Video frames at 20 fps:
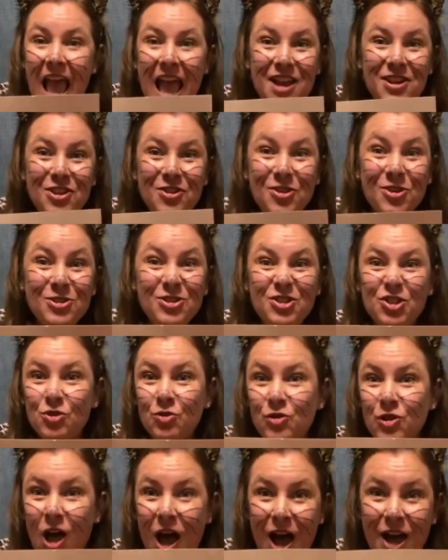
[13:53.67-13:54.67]
And you can do
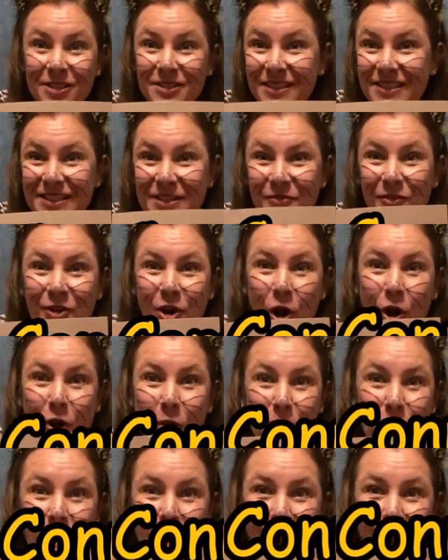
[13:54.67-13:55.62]
lots of different art